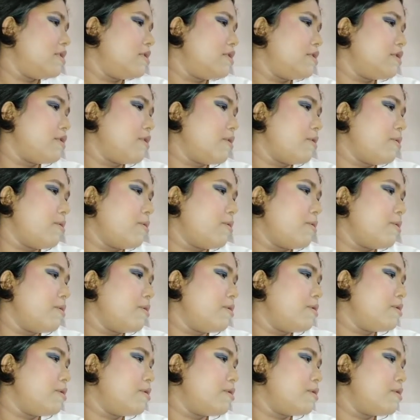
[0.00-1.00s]
So,
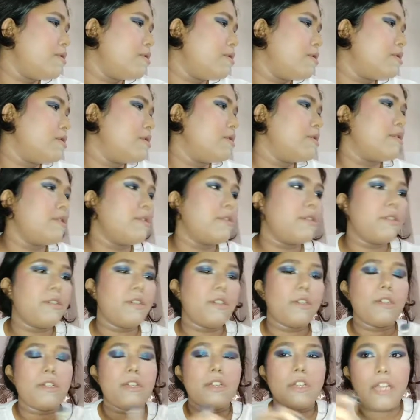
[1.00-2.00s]

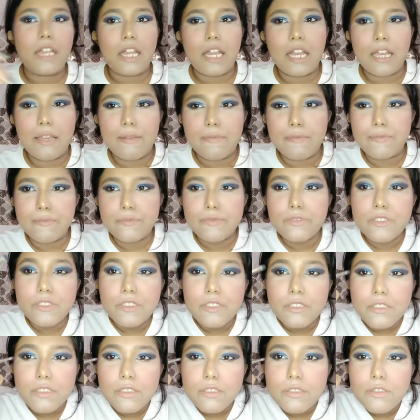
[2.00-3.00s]
I'm
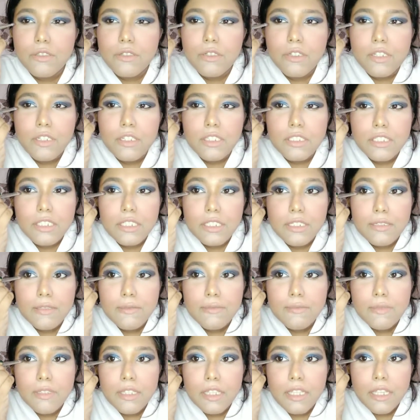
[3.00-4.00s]
just gonna
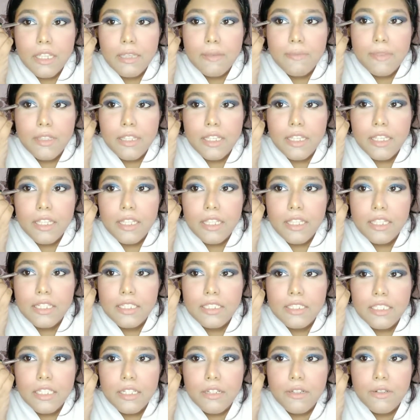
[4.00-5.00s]
simply bring
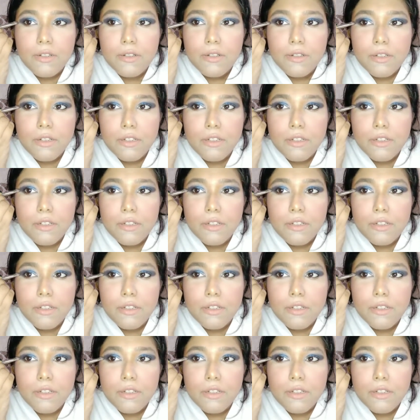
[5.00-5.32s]
this out.